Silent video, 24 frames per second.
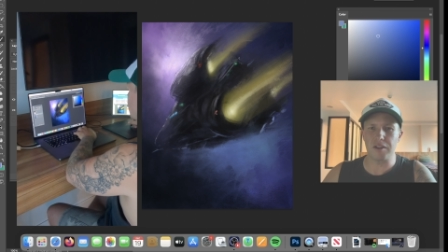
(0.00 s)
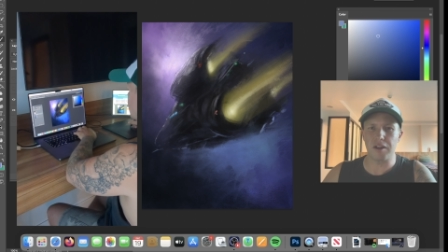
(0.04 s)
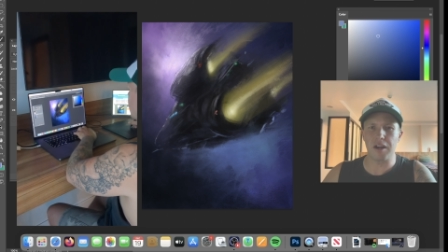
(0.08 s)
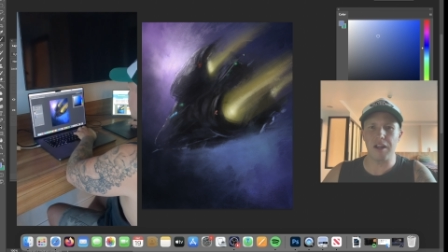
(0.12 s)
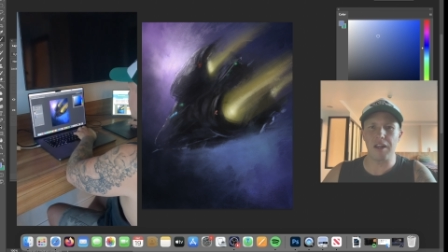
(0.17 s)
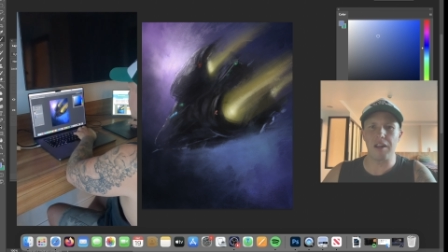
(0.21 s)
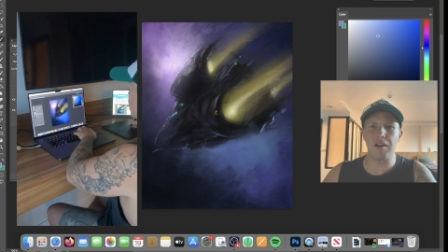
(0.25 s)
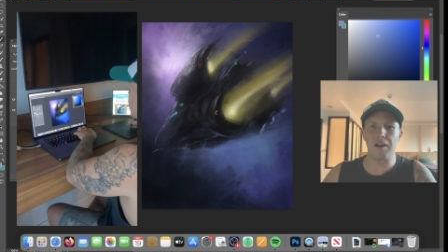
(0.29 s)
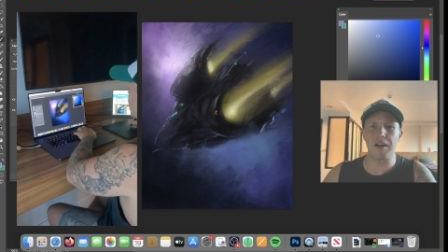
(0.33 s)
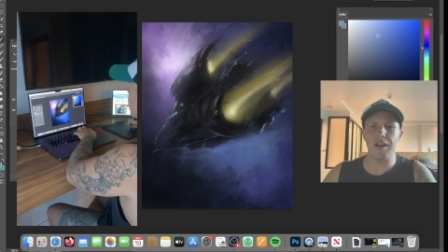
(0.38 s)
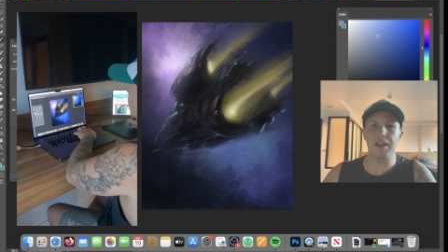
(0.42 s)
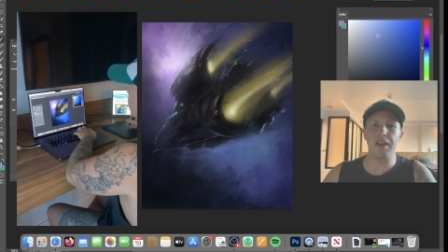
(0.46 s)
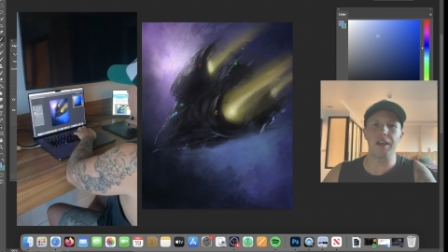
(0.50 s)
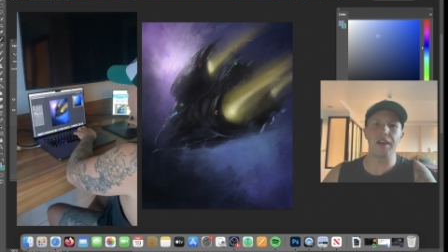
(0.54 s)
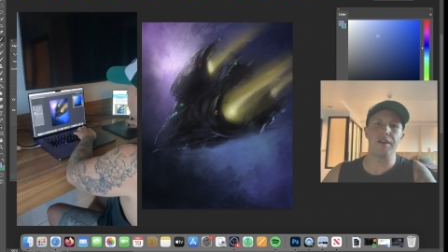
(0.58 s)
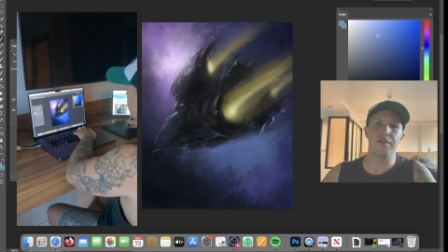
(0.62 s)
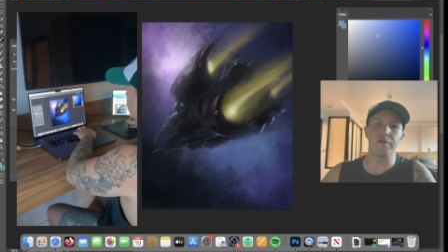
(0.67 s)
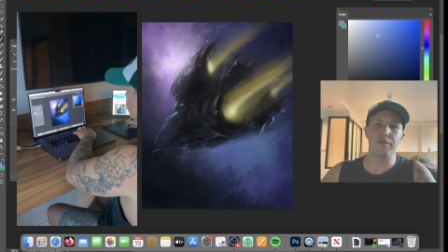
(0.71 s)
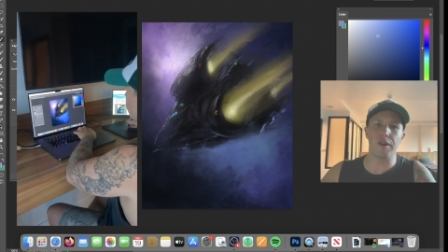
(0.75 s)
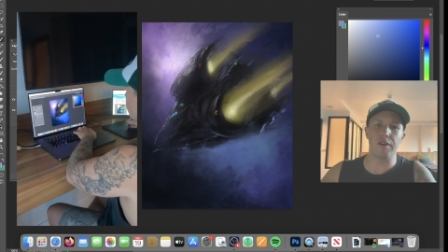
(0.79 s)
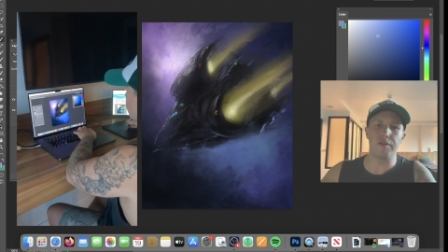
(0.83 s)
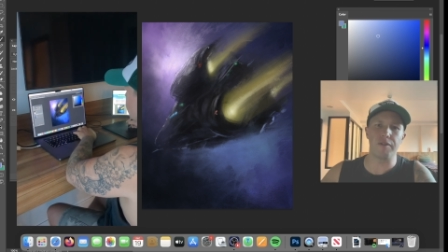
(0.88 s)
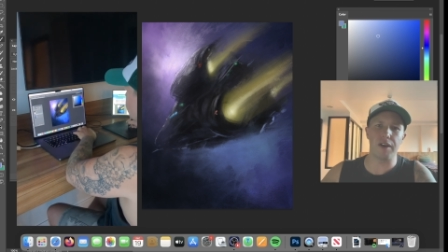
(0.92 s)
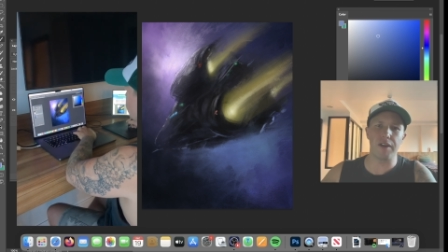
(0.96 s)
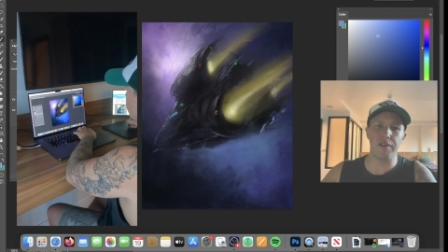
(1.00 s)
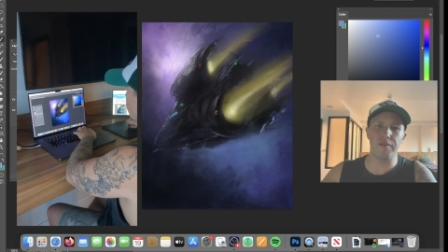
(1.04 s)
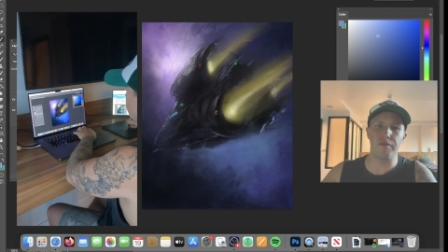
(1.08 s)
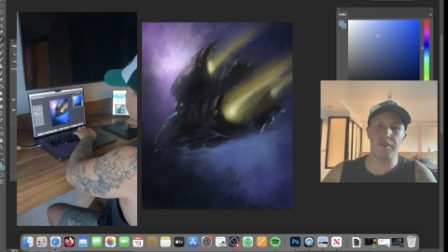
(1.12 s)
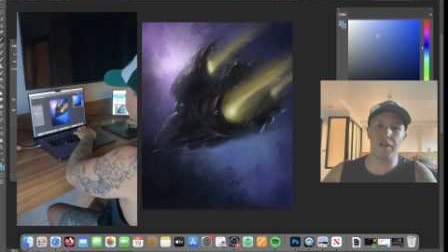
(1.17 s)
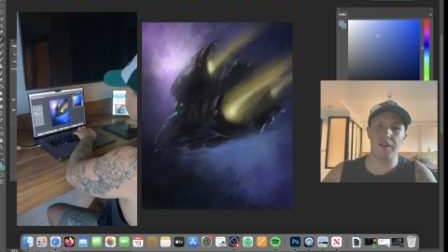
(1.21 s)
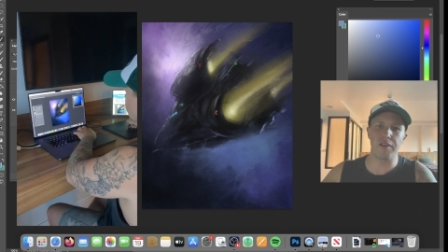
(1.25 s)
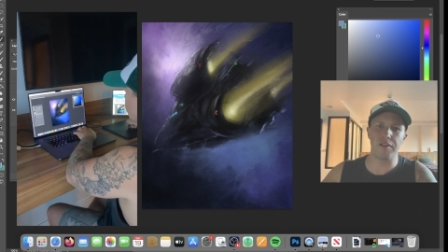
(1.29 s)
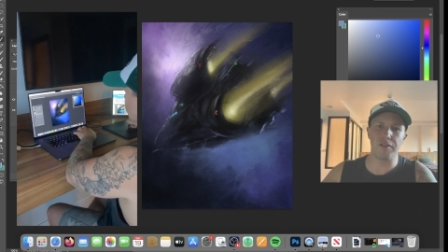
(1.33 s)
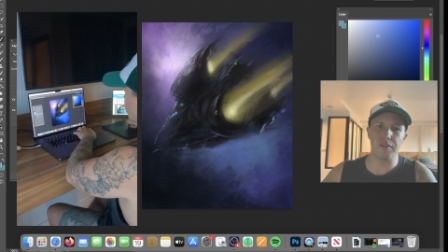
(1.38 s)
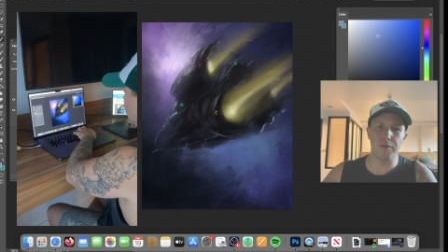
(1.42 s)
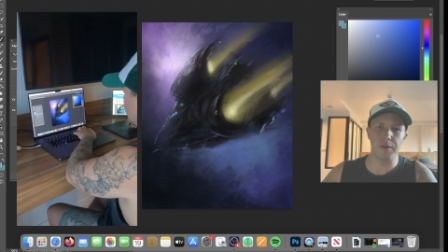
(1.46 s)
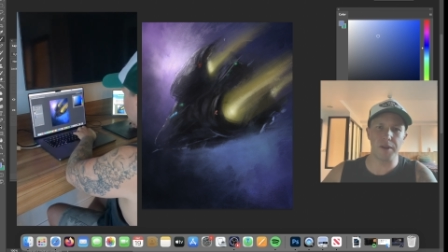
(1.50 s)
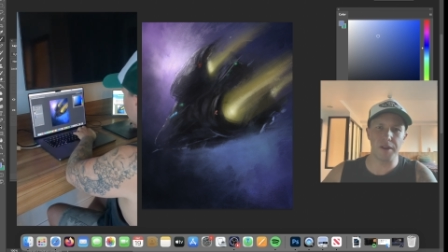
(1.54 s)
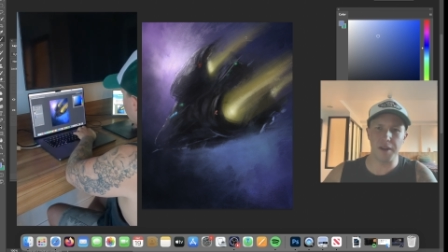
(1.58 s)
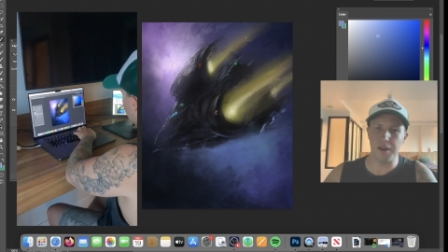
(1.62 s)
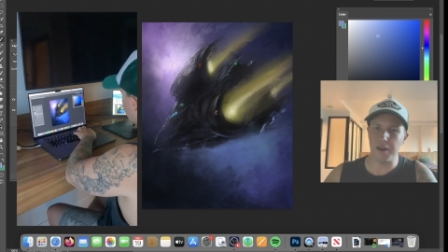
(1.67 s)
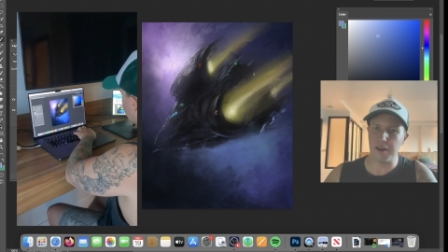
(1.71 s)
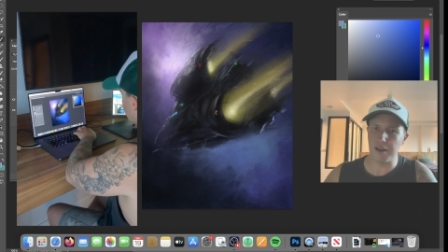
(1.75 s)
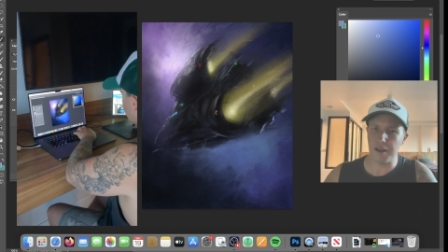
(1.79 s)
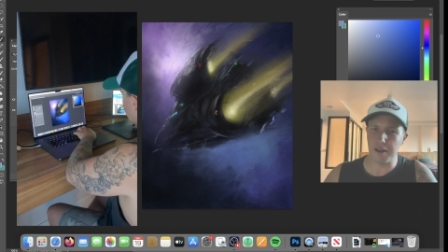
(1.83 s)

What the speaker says: I like it if I've had fun doing it.